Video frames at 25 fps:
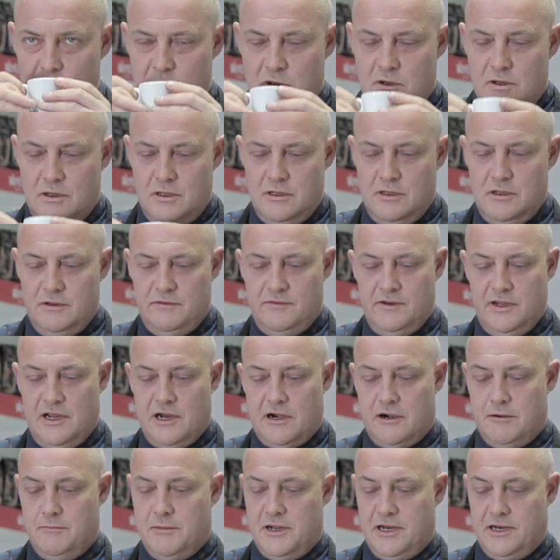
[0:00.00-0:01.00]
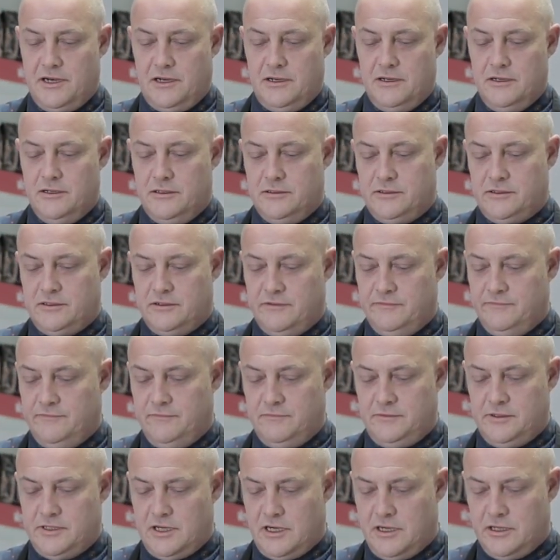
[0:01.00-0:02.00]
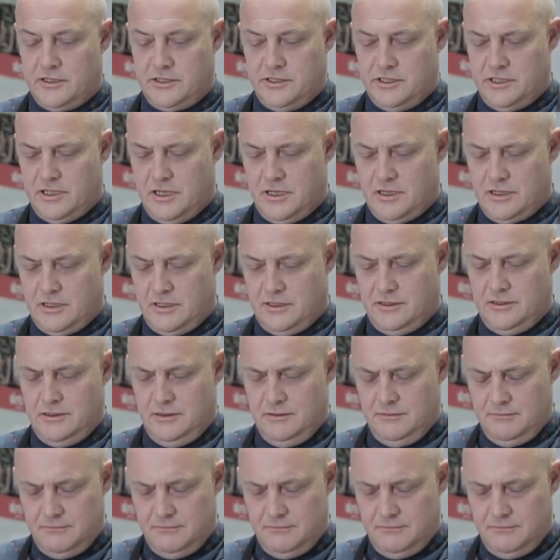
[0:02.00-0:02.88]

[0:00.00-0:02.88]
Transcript: Oh, lovely aromatic notes of dark chocolate.